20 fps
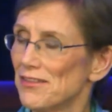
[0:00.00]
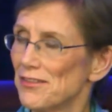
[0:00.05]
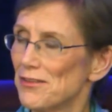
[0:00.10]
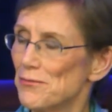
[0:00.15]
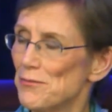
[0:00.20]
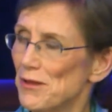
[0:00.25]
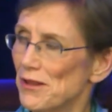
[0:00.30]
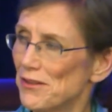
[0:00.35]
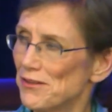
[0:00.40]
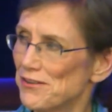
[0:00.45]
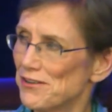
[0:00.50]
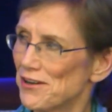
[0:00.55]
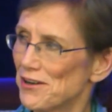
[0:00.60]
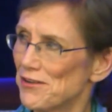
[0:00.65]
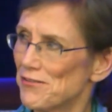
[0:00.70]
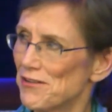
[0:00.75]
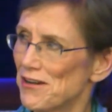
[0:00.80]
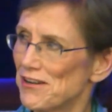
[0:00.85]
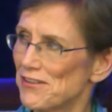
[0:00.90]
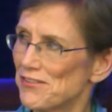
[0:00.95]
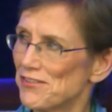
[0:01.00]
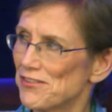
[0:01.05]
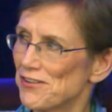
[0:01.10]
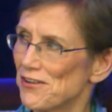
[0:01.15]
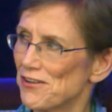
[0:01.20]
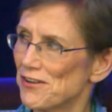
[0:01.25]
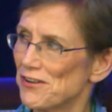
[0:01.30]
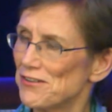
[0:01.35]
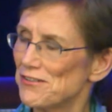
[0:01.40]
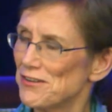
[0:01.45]
the military rates
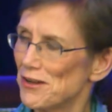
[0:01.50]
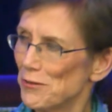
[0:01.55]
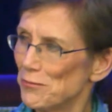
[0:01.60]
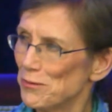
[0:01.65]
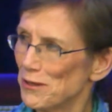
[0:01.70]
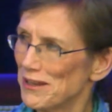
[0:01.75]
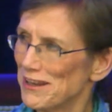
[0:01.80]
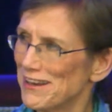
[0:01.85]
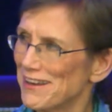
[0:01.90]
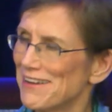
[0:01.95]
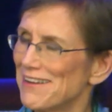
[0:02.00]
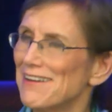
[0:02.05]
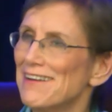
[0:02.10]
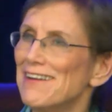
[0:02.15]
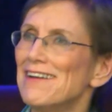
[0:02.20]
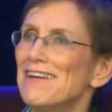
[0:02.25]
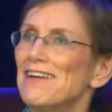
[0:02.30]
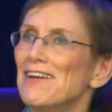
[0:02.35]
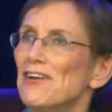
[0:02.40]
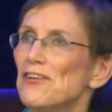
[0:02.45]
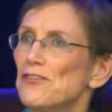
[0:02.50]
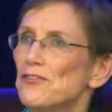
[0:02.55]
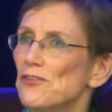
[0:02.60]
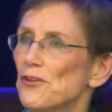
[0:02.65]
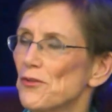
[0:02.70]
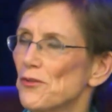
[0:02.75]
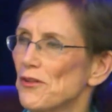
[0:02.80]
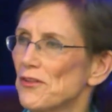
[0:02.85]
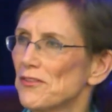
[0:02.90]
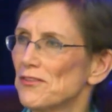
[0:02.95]
started doubling,
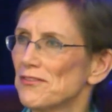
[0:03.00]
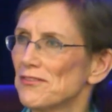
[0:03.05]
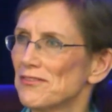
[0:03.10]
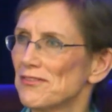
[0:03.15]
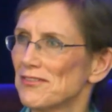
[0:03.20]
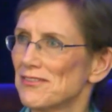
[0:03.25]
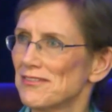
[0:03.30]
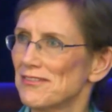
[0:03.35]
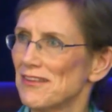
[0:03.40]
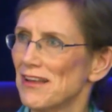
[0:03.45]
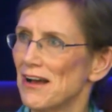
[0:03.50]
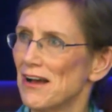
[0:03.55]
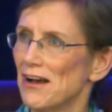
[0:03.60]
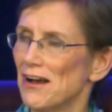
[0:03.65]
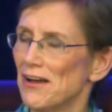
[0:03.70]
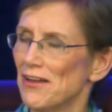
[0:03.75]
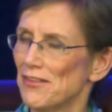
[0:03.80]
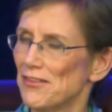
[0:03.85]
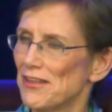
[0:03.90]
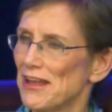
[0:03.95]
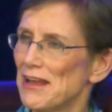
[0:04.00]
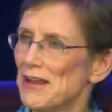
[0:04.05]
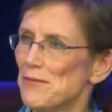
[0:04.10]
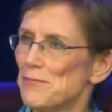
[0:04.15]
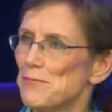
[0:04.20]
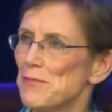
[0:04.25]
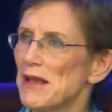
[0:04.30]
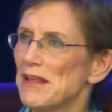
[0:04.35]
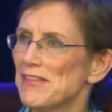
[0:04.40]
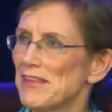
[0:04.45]
so that they
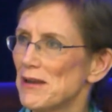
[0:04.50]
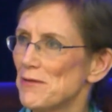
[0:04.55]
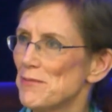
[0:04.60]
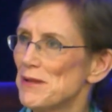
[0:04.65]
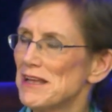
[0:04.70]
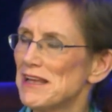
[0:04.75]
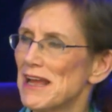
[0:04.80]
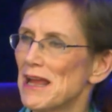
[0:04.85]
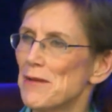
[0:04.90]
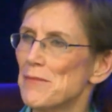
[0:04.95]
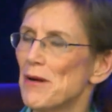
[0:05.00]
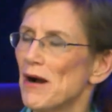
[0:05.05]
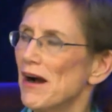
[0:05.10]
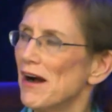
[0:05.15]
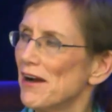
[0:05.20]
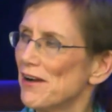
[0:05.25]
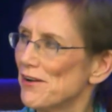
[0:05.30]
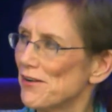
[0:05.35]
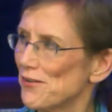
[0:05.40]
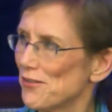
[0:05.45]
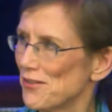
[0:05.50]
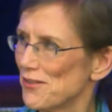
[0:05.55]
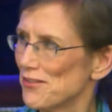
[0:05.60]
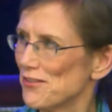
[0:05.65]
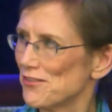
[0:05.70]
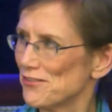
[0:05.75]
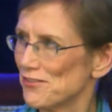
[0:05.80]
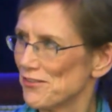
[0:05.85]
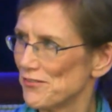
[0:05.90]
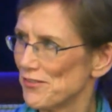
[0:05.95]
then became higher than
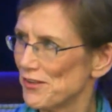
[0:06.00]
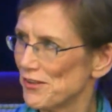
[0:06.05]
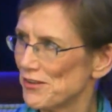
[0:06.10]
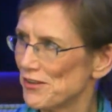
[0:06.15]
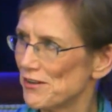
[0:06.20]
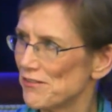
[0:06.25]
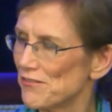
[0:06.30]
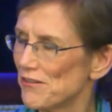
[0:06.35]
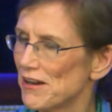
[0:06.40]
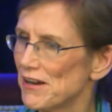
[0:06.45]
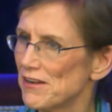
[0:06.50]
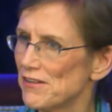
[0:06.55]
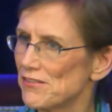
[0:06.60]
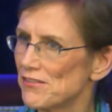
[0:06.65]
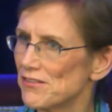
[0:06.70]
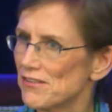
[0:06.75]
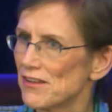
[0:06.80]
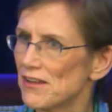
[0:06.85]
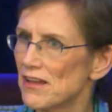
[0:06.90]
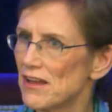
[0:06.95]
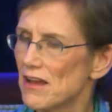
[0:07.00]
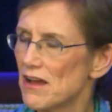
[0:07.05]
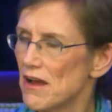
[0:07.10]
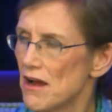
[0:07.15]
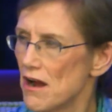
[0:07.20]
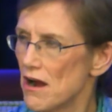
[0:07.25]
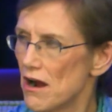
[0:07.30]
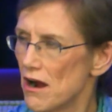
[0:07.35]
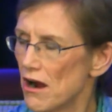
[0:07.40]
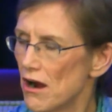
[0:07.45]
the civilian rates.
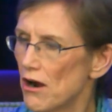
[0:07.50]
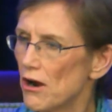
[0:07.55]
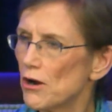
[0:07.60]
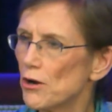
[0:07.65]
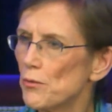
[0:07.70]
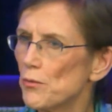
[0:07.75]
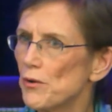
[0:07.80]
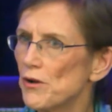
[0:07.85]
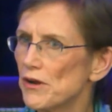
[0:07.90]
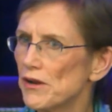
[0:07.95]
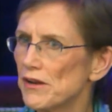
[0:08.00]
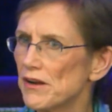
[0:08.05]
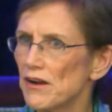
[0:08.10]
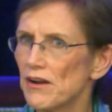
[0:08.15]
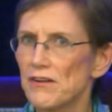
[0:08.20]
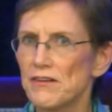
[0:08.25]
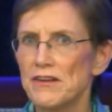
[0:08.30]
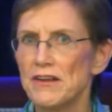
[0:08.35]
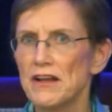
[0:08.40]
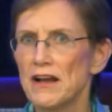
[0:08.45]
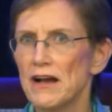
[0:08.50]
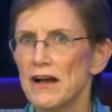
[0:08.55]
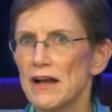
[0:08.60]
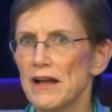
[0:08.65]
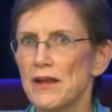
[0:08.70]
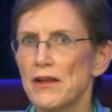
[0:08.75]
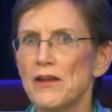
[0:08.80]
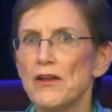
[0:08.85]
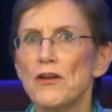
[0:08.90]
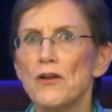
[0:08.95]
Our work at
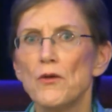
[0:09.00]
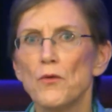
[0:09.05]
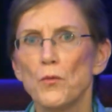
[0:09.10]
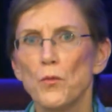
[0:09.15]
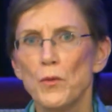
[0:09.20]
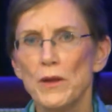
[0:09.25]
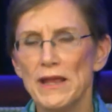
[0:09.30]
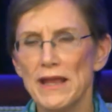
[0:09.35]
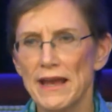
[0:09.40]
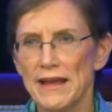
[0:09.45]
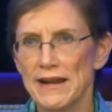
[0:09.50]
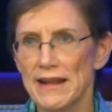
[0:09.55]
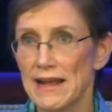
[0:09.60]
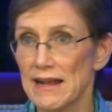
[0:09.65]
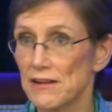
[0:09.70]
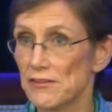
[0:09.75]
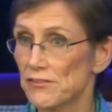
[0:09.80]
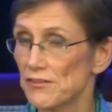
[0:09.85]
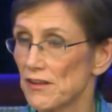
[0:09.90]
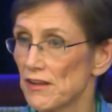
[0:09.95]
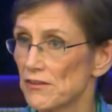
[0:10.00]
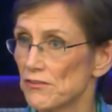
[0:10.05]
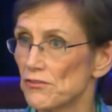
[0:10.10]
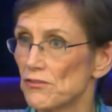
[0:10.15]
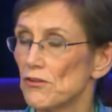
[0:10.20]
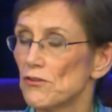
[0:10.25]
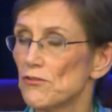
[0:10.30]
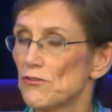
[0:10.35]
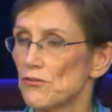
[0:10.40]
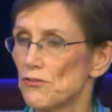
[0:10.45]
RTI, we had access
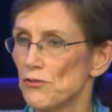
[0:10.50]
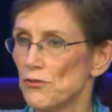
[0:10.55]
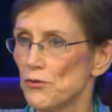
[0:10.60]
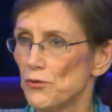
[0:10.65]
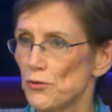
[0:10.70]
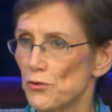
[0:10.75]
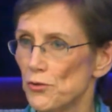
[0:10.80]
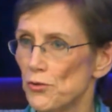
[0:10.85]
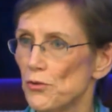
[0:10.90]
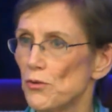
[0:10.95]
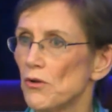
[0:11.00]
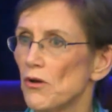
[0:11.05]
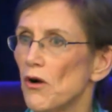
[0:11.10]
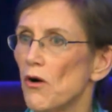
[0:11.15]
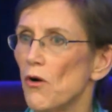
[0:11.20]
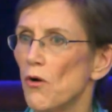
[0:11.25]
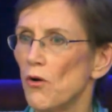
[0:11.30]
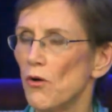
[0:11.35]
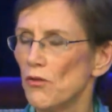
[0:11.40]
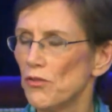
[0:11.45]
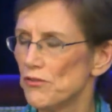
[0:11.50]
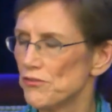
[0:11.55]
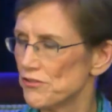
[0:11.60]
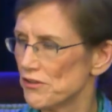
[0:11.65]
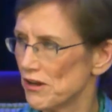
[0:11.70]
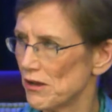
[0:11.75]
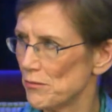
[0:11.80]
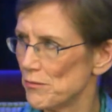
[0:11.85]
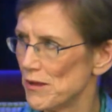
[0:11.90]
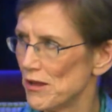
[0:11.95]
to all the
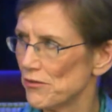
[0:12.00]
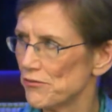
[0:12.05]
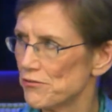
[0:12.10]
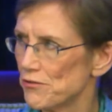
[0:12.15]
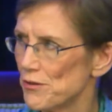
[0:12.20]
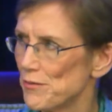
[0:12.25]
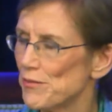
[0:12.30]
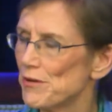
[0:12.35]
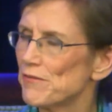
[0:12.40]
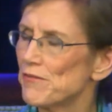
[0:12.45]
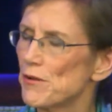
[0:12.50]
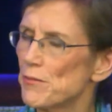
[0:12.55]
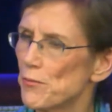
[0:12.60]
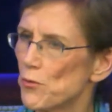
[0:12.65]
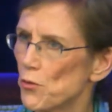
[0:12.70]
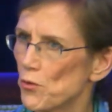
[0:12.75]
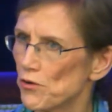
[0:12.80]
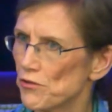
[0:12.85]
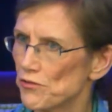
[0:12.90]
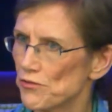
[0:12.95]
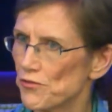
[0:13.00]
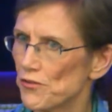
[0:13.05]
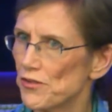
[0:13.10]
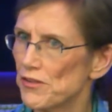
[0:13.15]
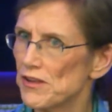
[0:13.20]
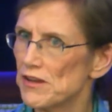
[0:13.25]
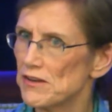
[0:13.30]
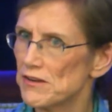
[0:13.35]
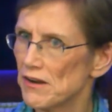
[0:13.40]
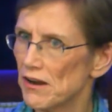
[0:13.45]
child maltreatment reports for
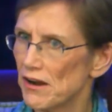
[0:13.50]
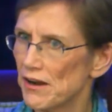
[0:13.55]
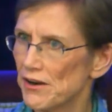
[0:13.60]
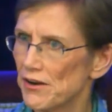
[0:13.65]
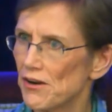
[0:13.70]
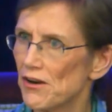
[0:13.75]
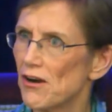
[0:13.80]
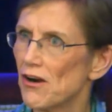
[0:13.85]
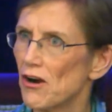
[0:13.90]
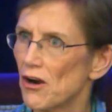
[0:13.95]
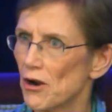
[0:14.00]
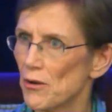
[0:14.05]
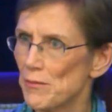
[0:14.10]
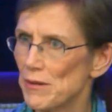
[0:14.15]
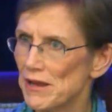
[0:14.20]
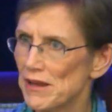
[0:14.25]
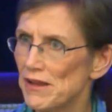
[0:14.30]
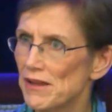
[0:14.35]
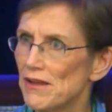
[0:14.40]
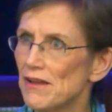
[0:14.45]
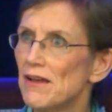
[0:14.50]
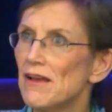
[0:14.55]
the entire Army